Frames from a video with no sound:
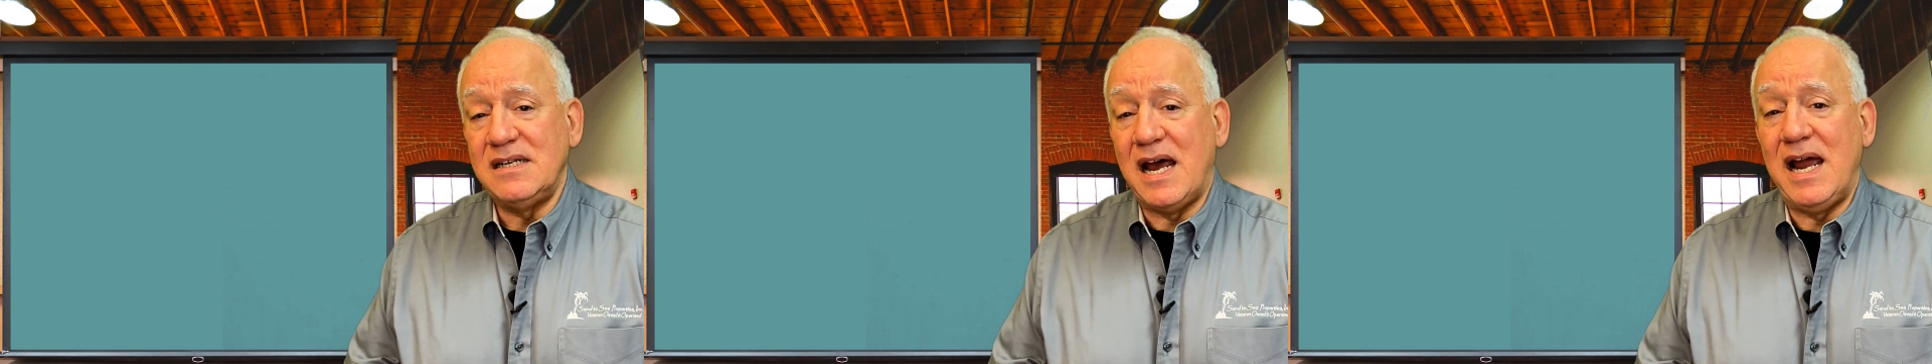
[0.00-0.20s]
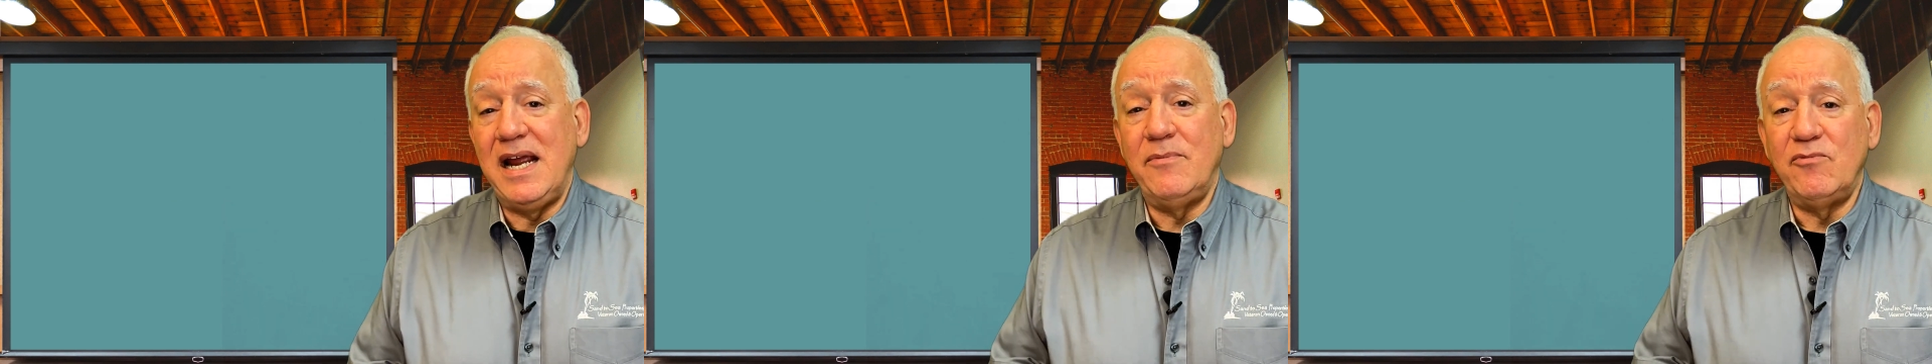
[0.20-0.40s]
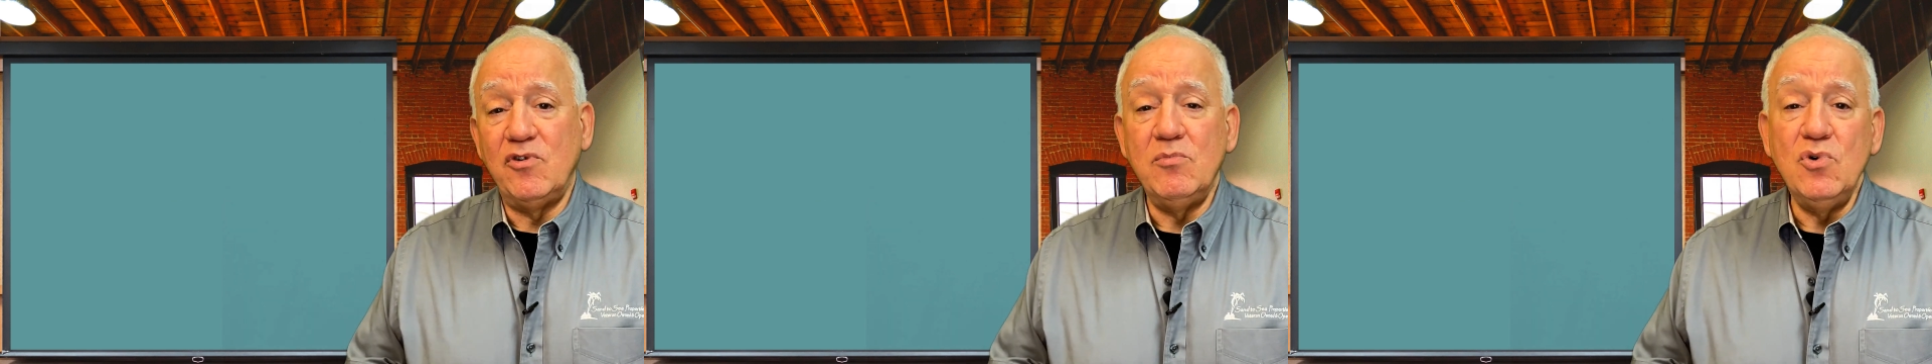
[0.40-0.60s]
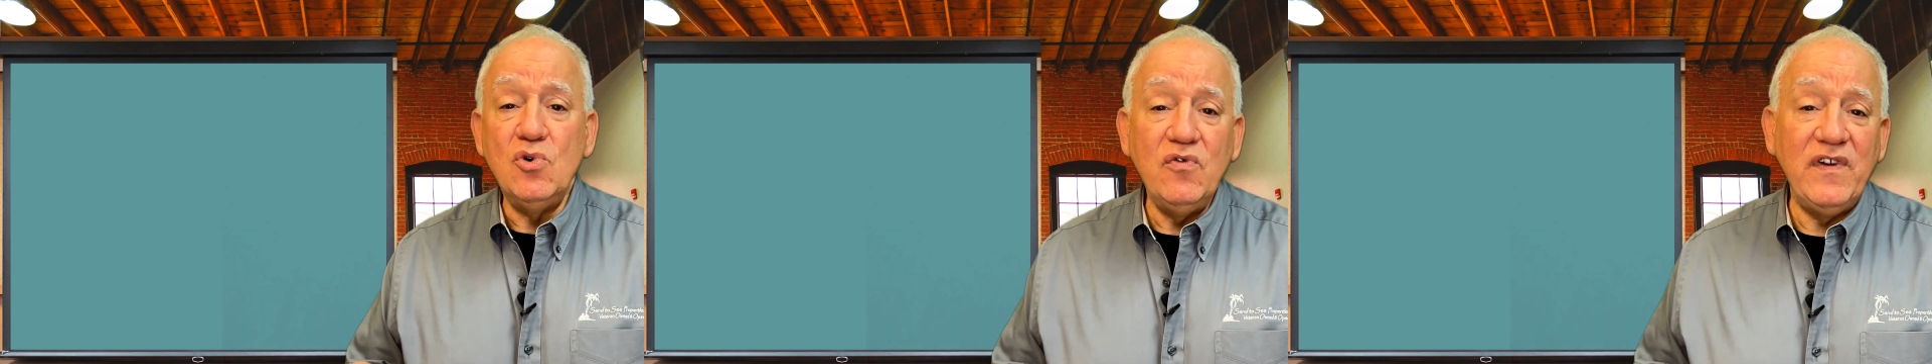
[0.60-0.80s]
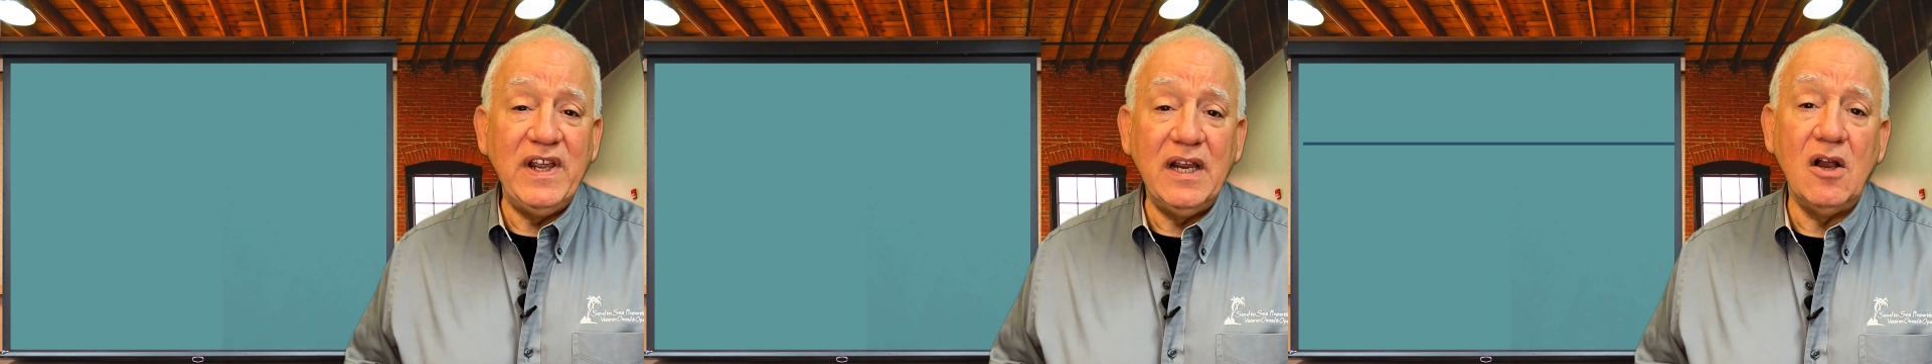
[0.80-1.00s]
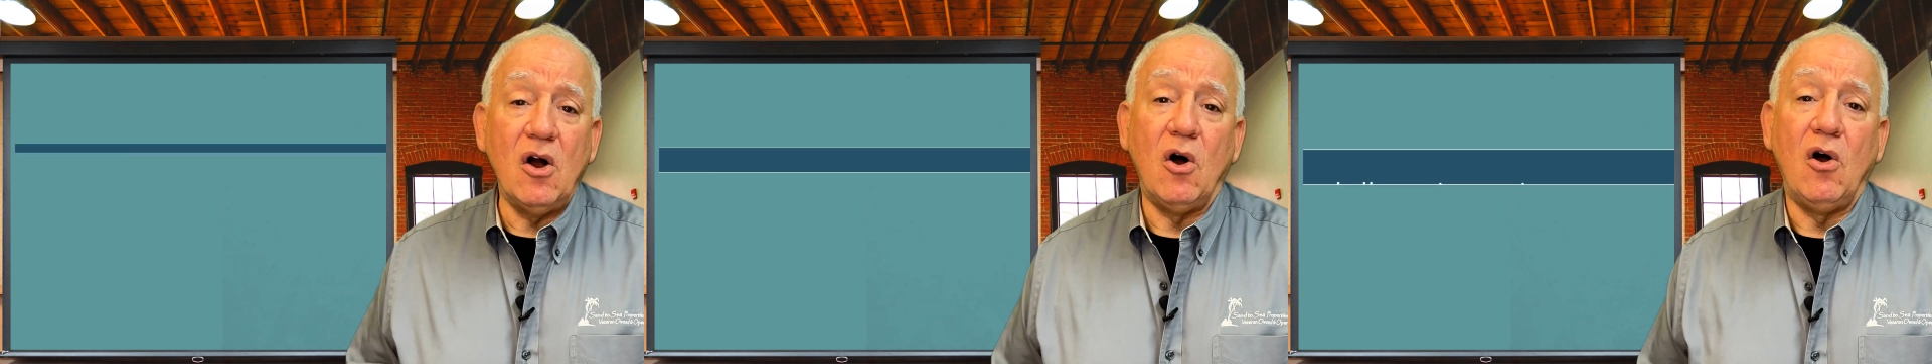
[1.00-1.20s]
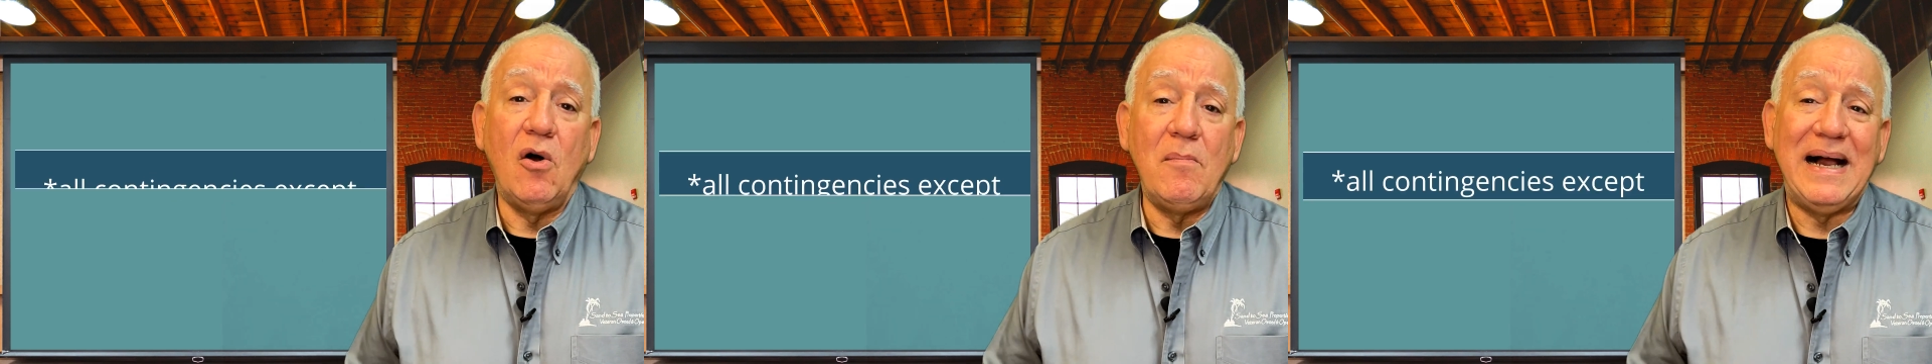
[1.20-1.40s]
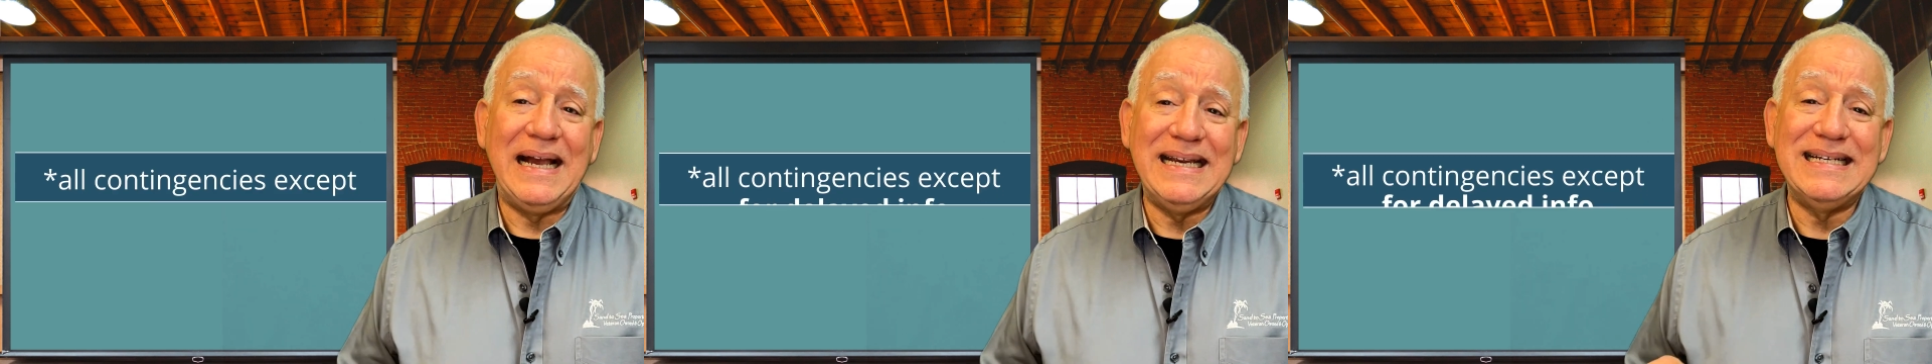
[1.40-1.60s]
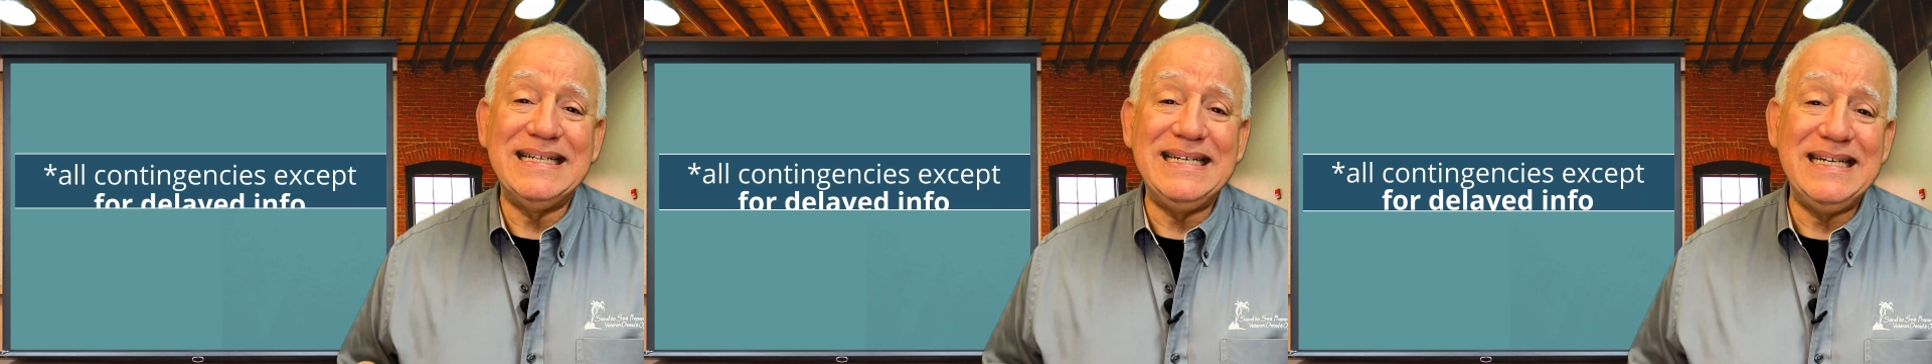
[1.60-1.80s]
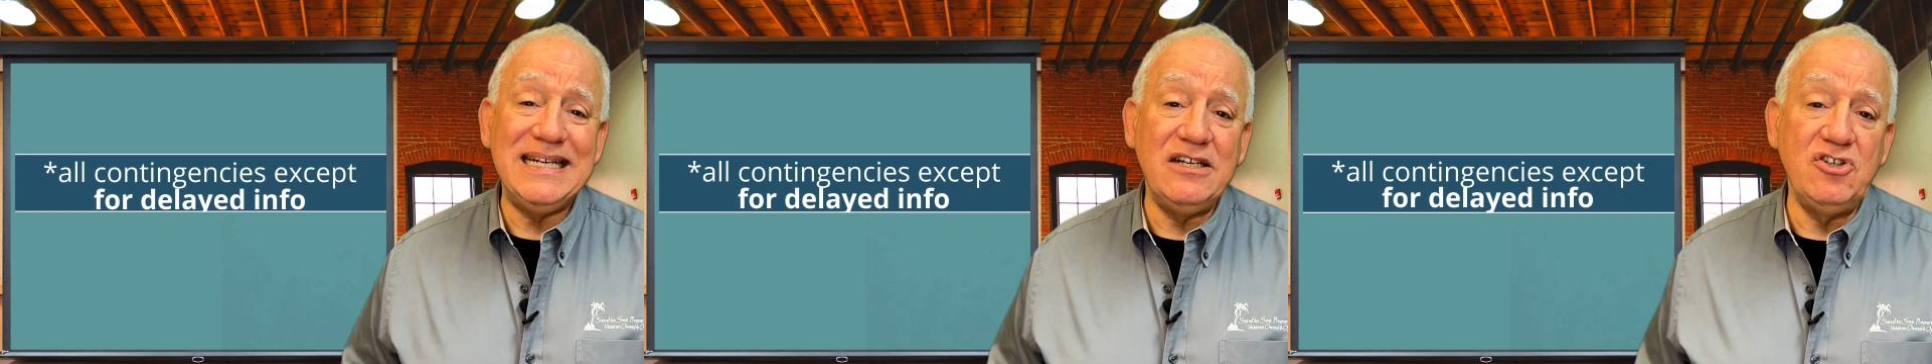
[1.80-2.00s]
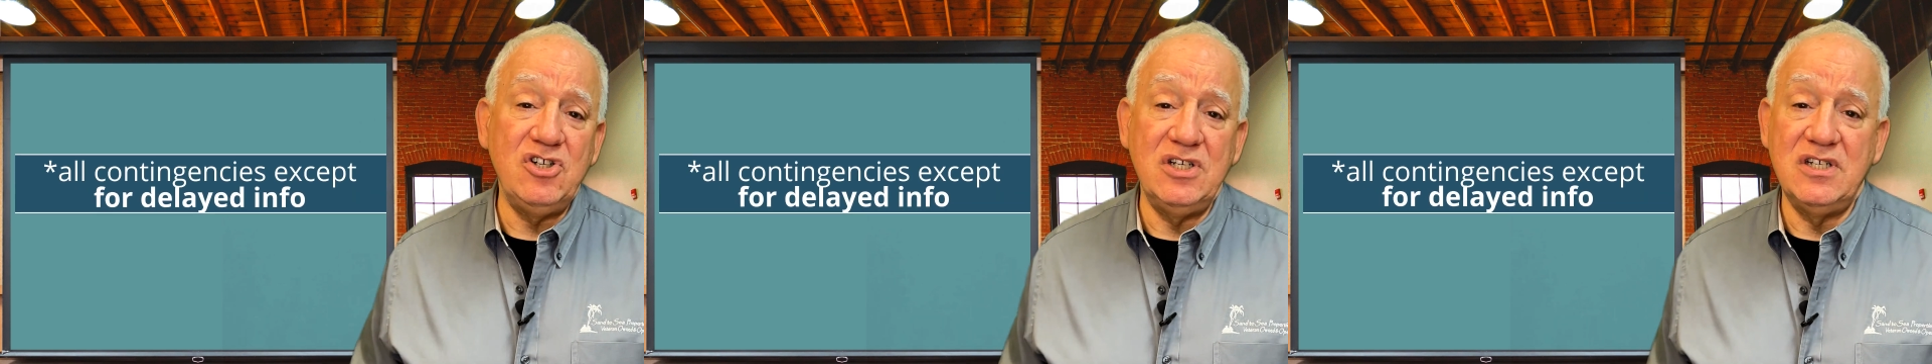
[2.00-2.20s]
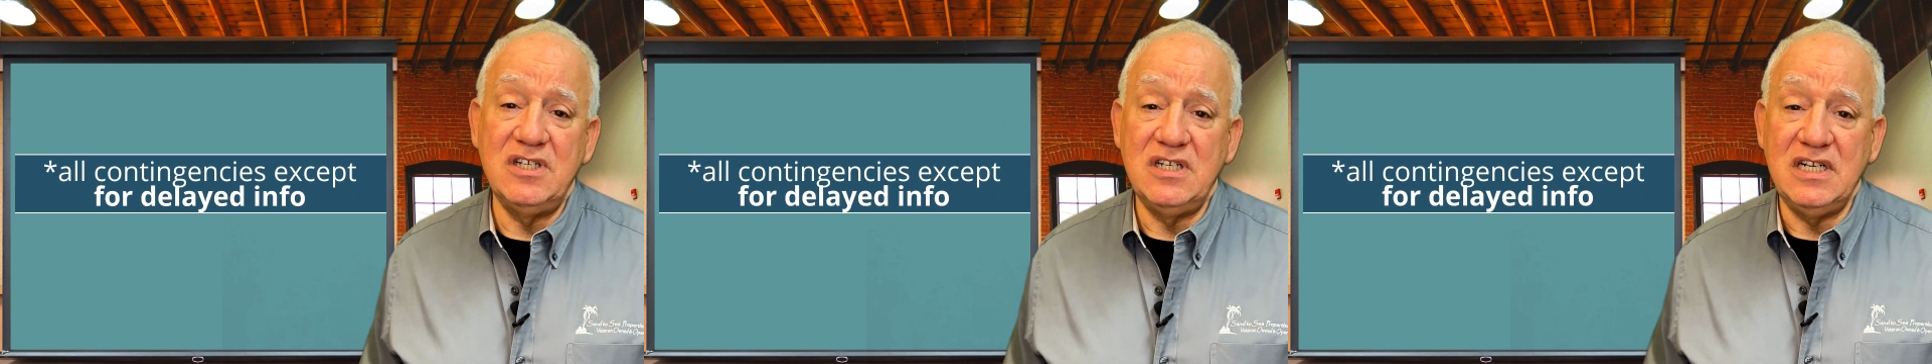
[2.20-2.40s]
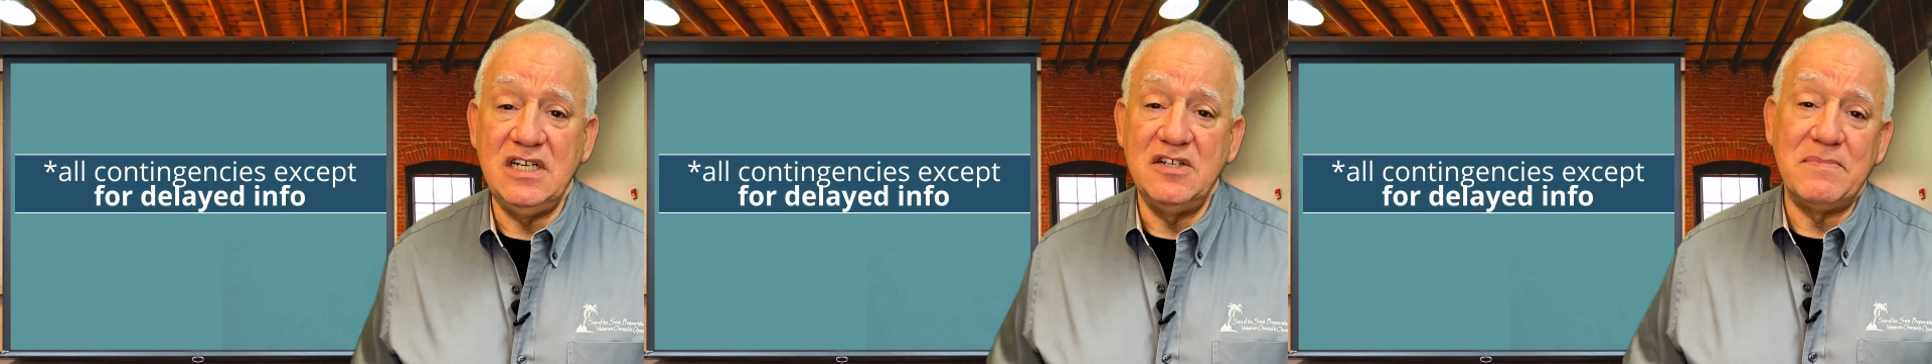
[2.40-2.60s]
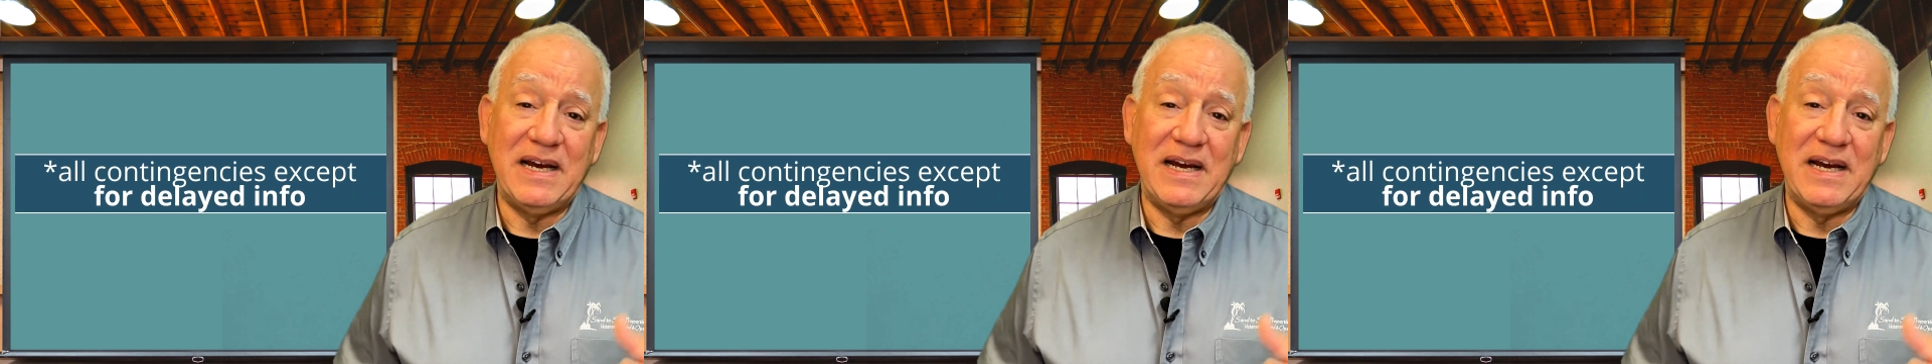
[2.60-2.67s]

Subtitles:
I am removing all my contingencies,